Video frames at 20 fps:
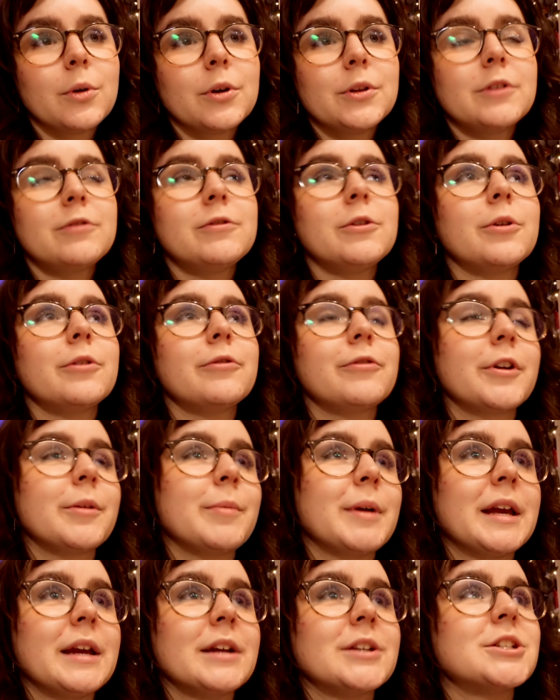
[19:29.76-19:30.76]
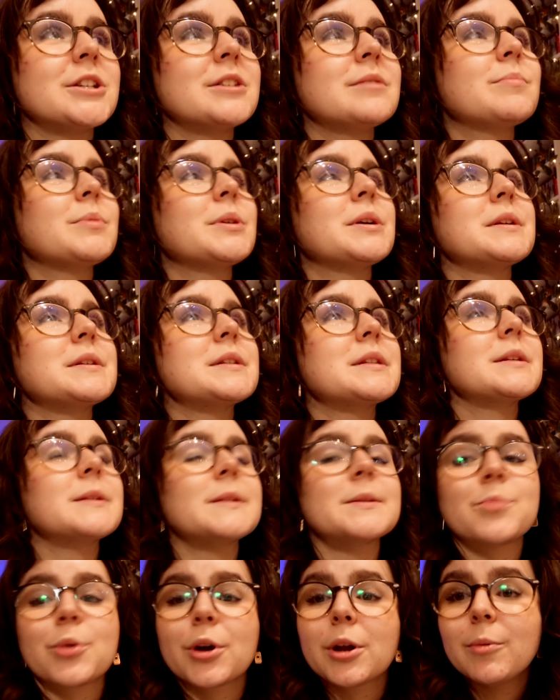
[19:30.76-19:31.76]
We're on the floor in front of my kitchen because this
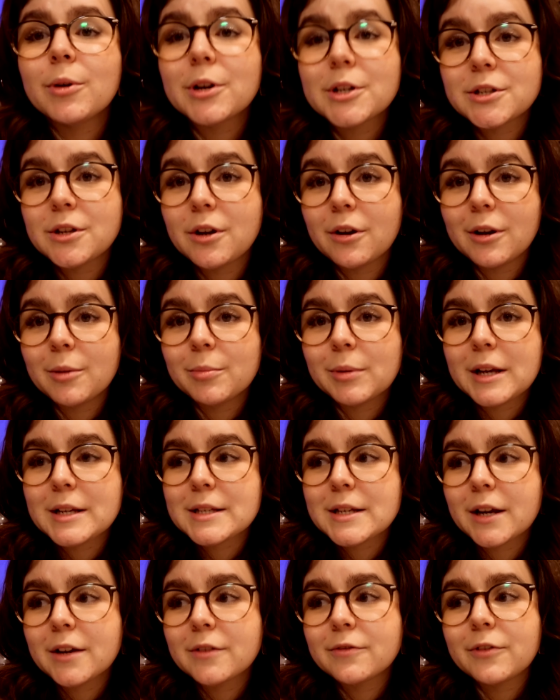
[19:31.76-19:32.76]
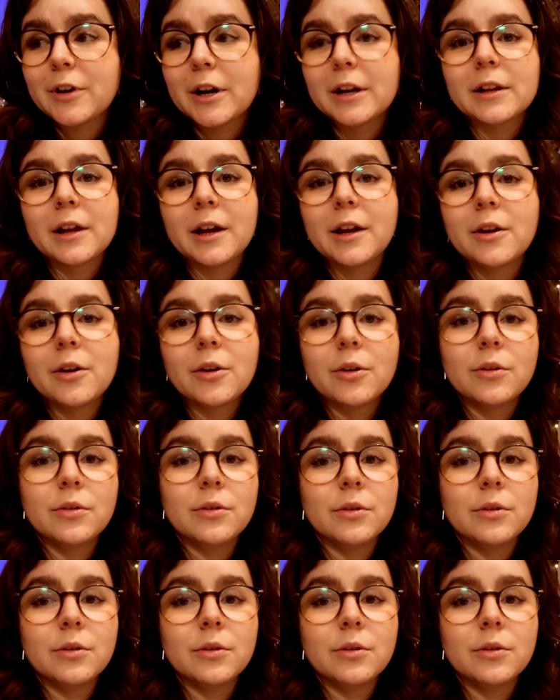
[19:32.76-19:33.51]
is pretty much the only place I can find like